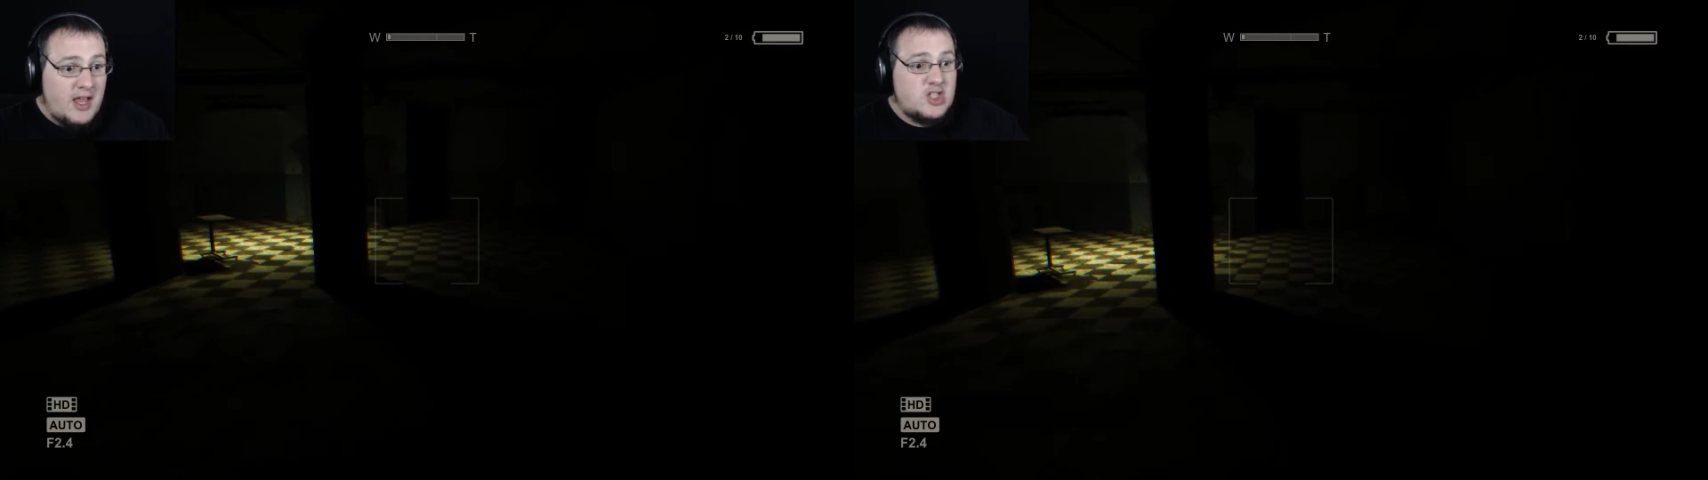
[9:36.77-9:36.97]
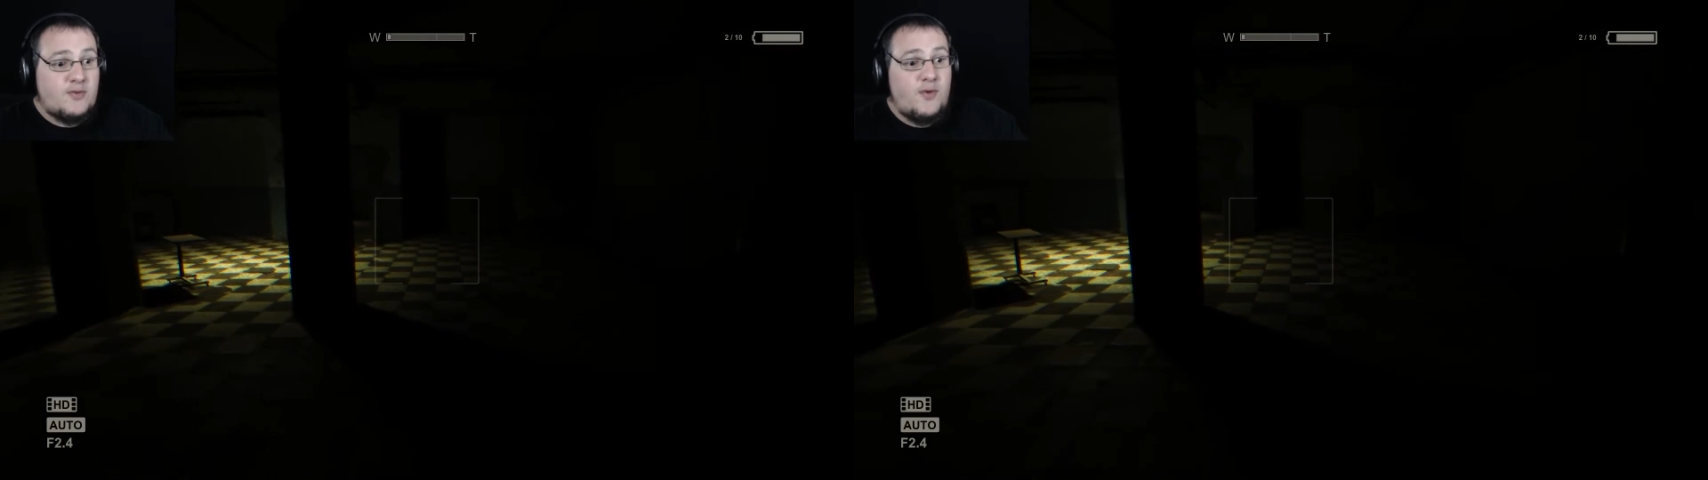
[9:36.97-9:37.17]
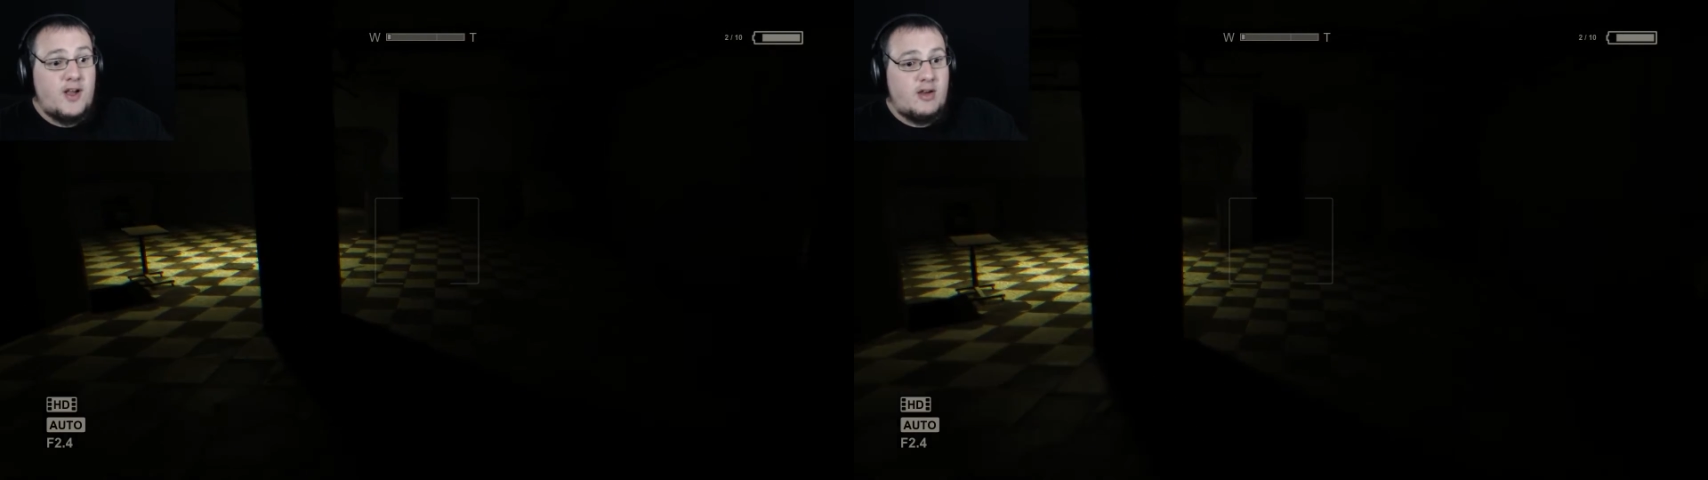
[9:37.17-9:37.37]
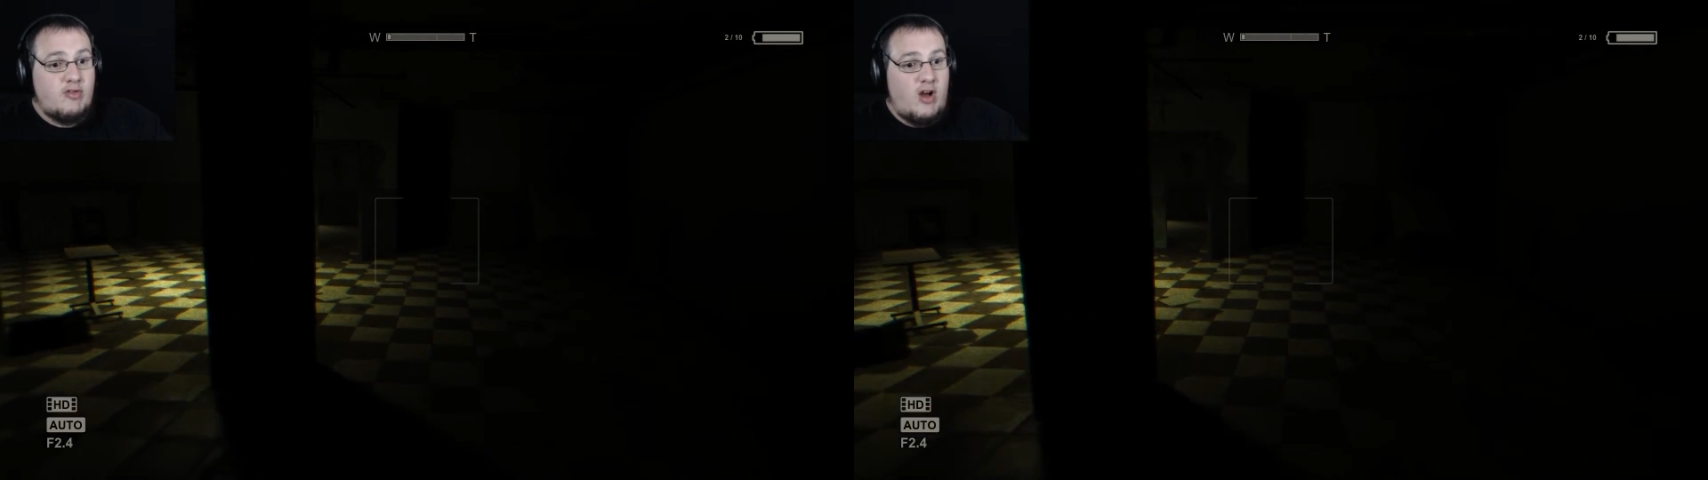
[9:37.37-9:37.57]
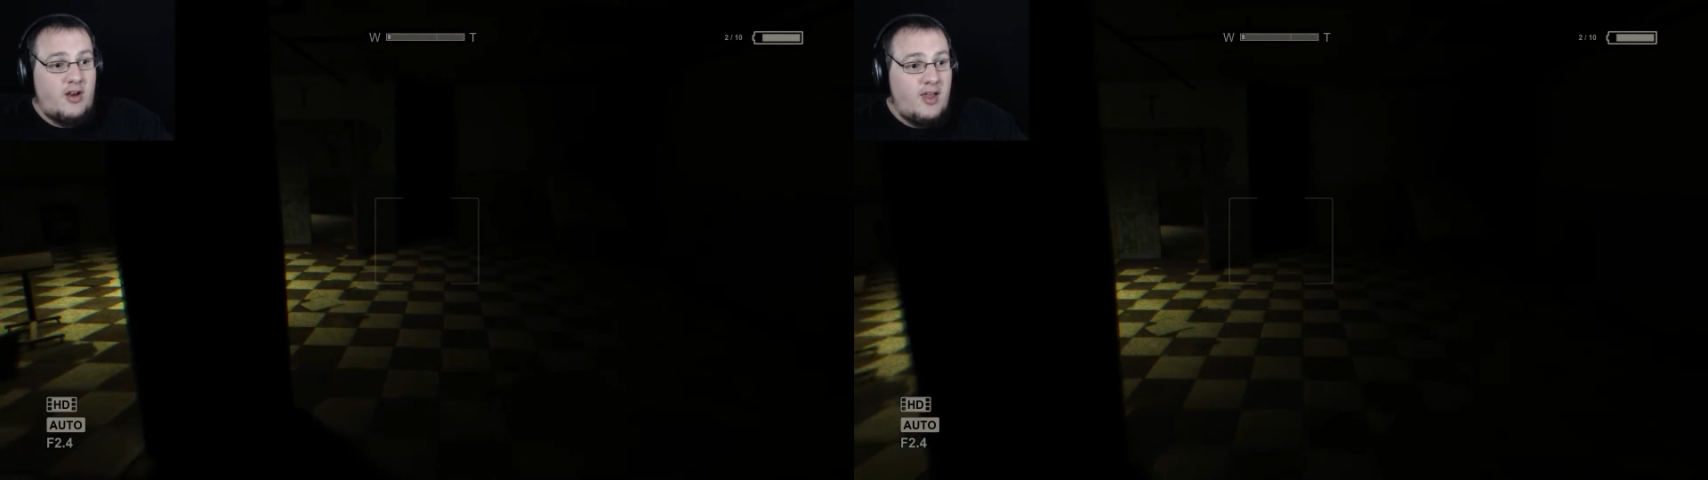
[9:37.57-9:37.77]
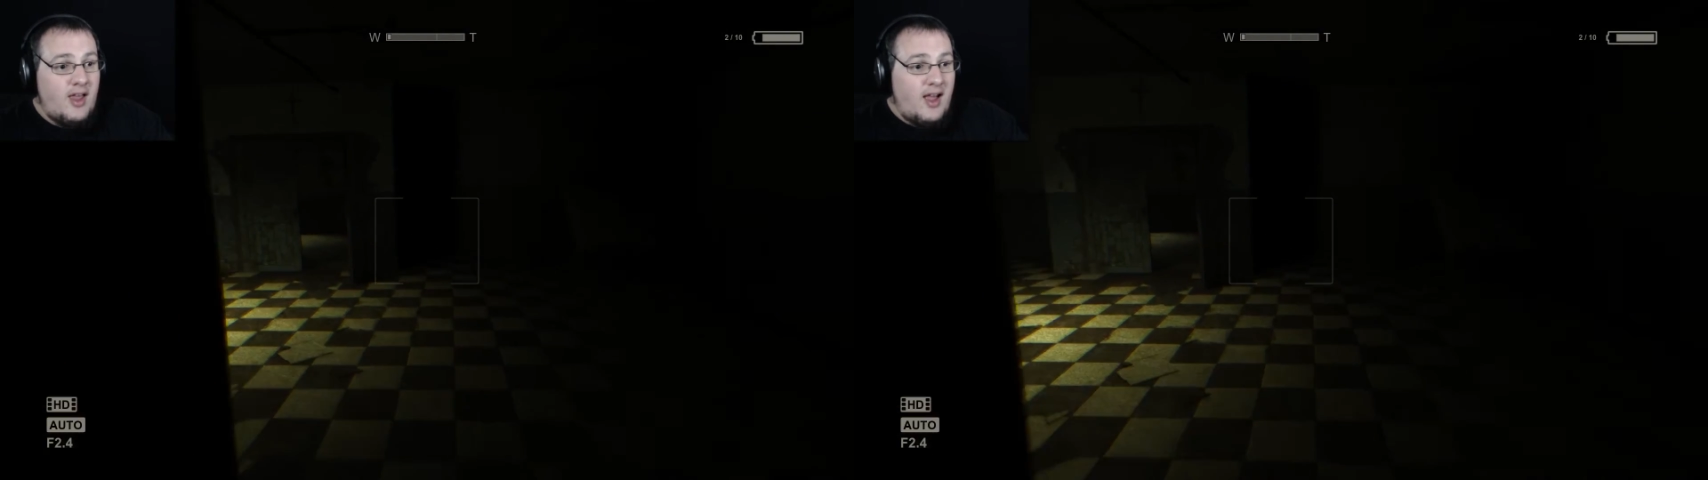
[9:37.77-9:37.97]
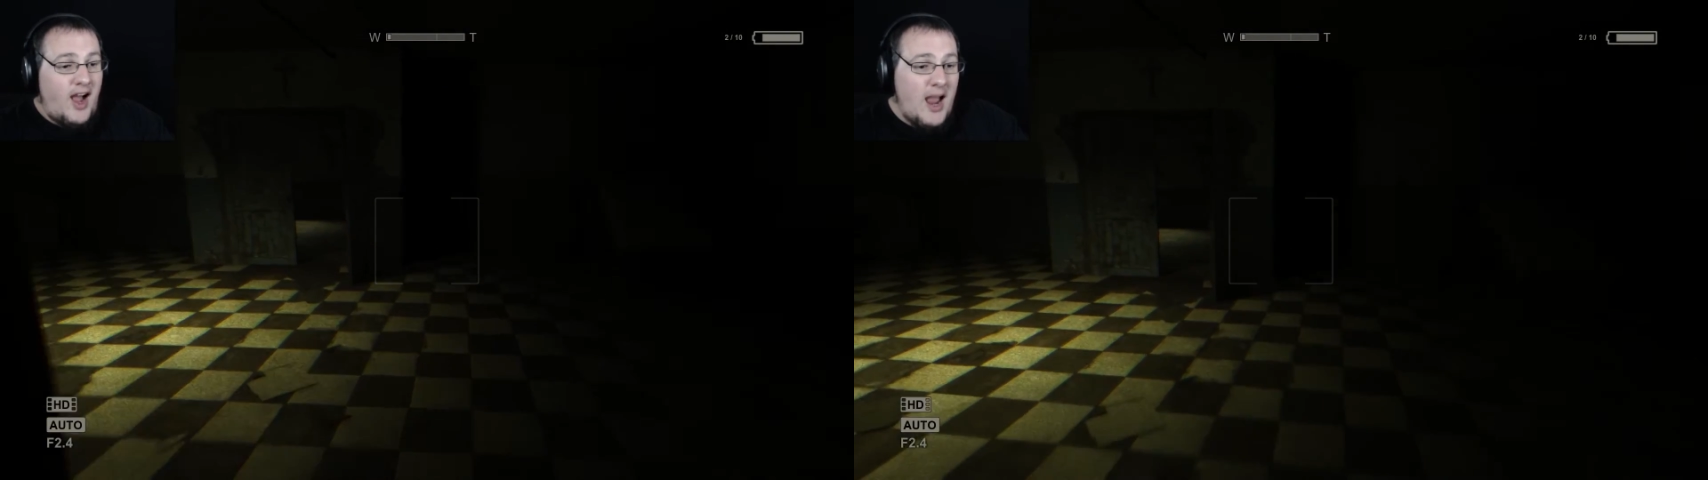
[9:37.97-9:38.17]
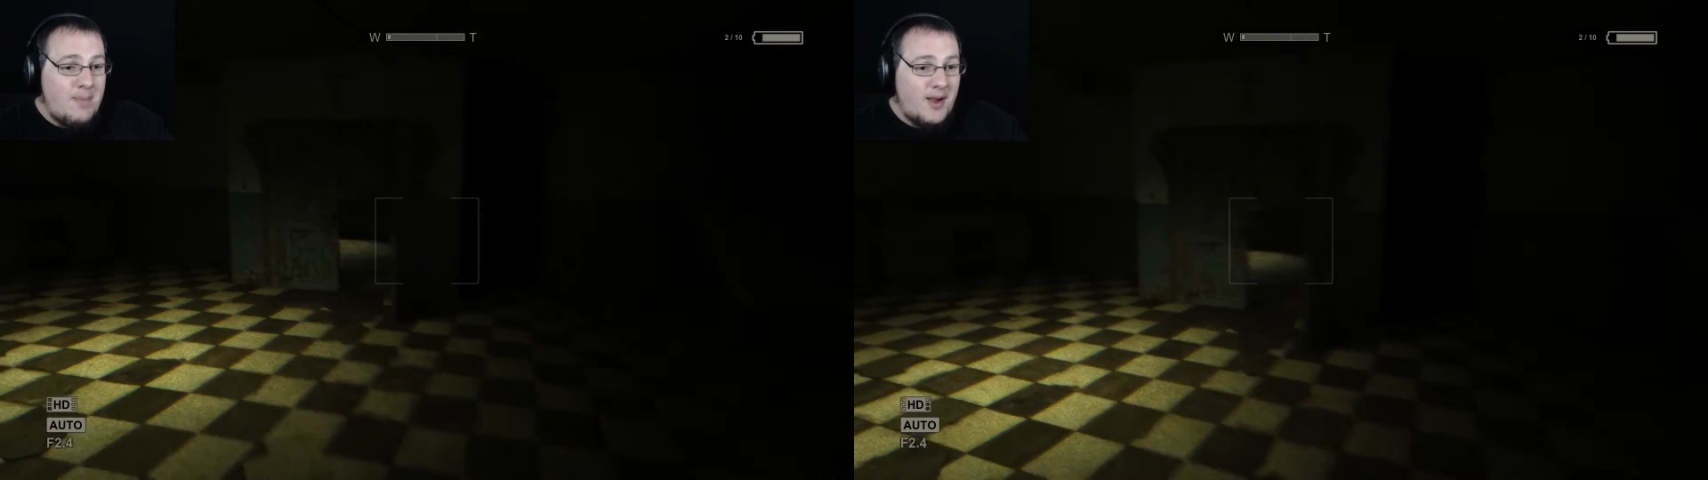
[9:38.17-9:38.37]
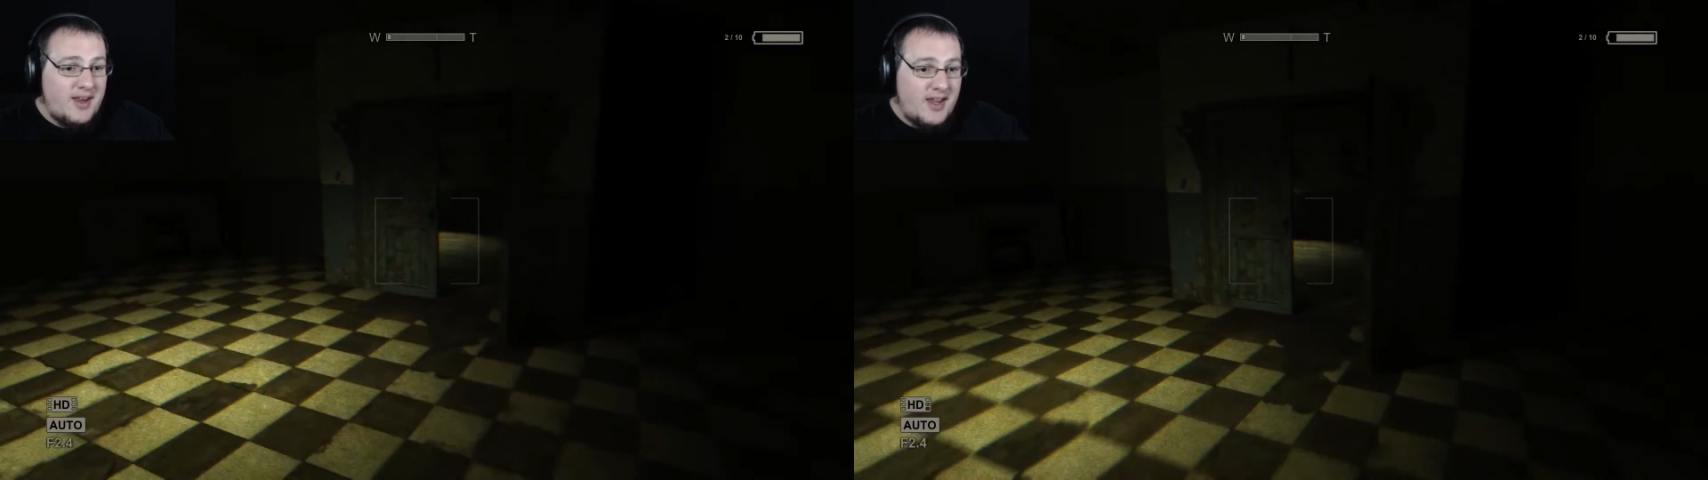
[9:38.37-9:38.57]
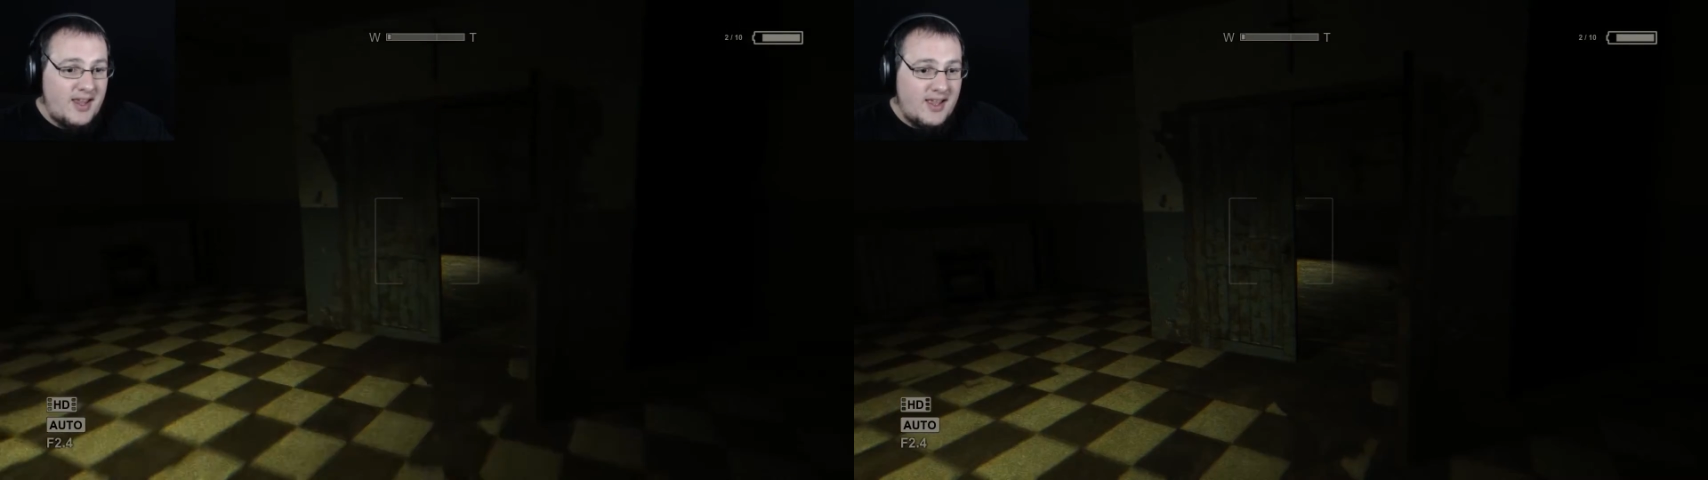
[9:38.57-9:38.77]
Just fucking run. Hi,
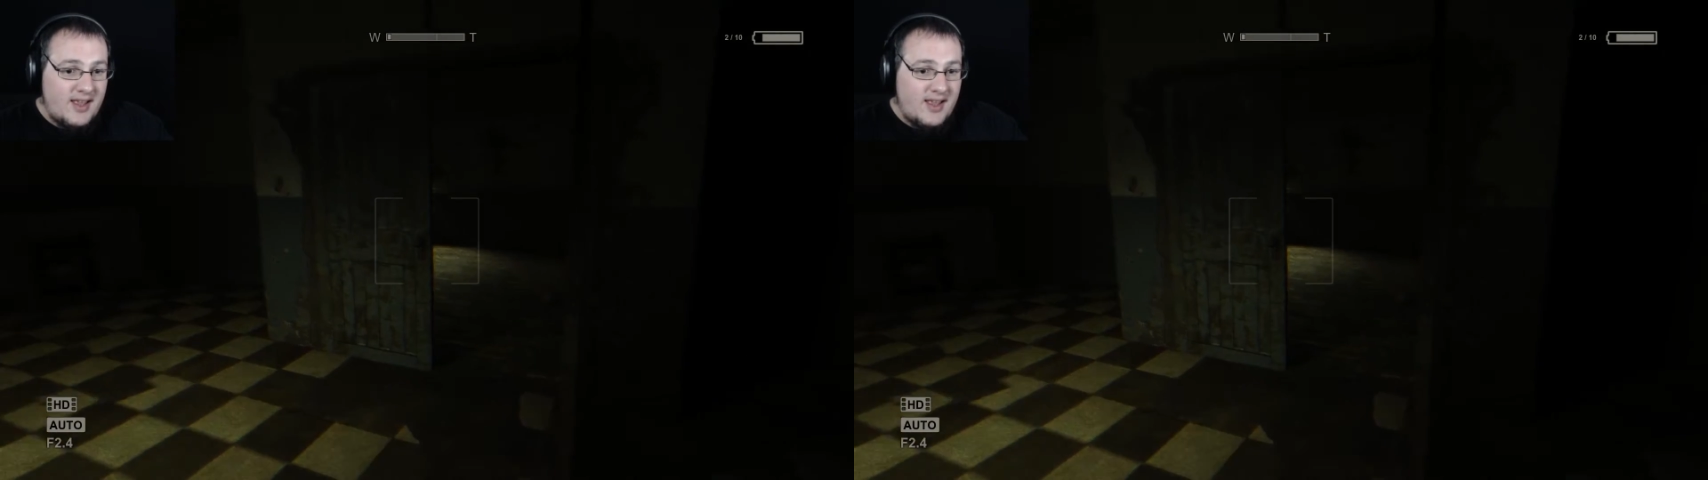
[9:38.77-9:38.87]
buddy.